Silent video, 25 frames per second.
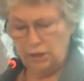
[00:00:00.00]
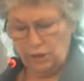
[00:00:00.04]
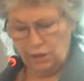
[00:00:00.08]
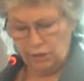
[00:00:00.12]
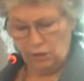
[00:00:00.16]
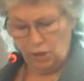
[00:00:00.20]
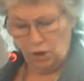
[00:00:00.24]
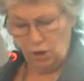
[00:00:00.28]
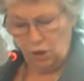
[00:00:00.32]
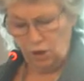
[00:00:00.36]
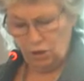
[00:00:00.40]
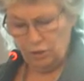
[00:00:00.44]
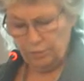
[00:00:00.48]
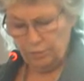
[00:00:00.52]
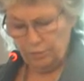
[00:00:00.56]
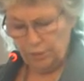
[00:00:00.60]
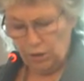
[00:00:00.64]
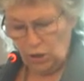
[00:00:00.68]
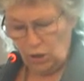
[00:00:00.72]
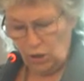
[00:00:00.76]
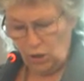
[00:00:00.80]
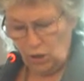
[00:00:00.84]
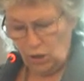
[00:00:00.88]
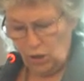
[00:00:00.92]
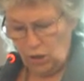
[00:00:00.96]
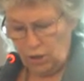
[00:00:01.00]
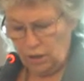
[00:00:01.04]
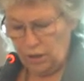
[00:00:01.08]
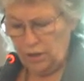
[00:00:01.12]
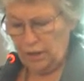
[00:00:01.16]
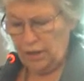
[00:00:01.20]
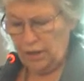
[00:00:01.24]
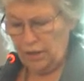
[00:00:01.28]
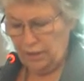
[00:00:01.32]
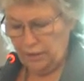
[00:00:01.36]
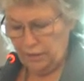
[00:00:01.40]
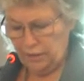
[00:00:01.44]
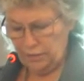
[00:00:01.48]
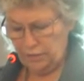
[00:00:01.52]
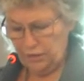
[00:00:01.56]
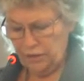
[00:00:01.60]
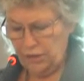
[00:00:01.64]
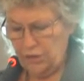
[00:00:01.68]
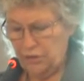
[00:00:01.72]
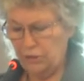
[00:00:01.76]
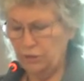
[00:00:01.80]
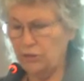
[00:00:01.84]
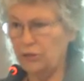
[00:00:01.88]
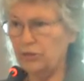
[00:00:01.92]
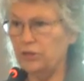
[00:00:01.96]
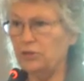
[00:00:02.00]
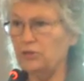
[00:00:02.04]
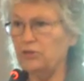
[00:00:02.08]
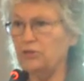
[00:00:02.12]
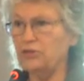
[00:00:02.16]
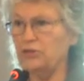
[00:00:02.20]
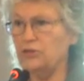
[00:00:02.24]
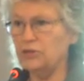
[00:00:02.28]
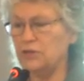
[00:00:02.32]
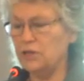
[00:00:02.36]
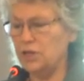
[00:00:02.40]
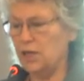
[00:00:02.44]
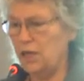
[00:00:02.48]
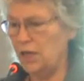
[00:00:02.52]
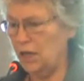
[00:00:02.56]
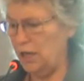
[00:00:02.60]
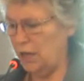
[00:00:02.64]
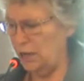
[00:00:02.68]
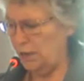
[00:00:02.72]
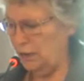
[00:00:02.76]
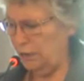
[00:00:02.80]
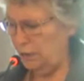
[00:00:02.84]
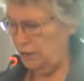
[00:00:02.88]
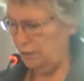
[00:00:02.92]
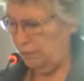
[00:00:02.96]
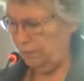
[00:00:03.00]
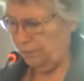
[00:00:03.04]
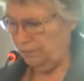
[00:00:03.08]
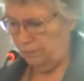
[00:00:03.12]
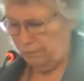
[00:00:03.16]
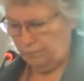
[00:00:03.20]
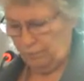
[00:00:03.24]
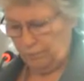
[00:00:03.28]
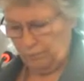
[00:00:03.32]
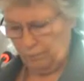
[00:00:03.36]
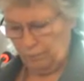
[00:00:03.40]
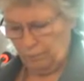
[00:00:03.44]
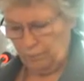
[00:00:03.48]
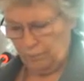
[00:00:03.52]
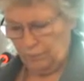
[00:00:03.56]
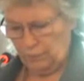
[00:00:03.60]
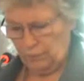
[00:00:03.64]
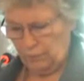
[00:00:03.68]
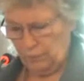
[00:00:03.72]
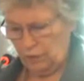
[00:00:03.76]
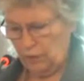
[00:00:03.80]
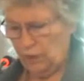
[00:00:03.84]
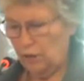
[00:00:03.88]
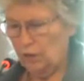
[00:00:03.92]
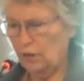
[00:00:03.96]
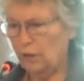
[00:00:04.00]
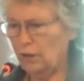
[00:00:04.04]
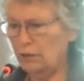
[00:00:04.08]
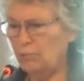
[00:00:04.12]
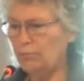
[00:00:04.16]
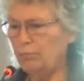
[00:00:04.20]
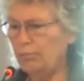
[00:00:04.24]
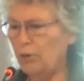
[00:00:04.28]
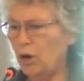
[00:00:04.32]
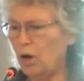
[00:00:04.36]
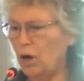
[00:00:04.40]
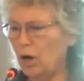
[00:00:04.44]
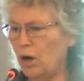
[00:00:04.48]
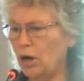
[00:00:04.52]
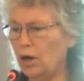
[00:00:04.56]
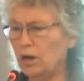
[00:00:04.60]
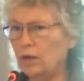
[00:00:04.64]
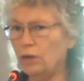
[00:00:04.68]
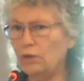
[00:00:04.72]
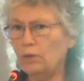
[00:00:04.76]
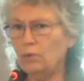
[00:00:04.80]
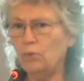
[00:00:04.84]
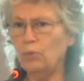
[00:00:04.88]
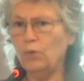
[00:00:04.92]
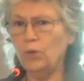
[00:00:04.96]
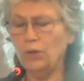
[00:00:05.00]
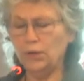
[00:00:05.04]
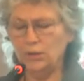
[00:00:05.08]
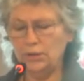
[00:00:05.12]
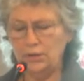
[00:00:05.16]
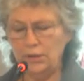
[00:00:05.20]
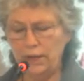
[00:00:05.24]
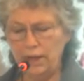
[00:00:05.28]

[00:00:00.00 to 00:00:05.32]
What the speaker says: in Ottoman art and interior design, in part what